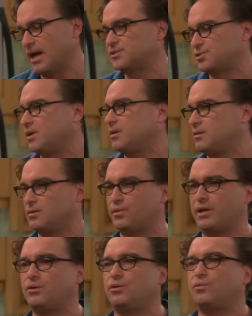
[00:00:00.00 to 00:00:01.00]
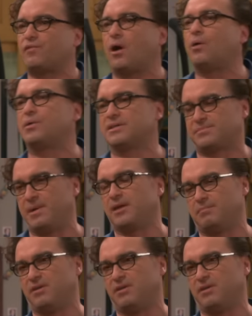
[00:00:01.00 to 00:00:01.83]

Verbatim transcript: Actually, the way you've always made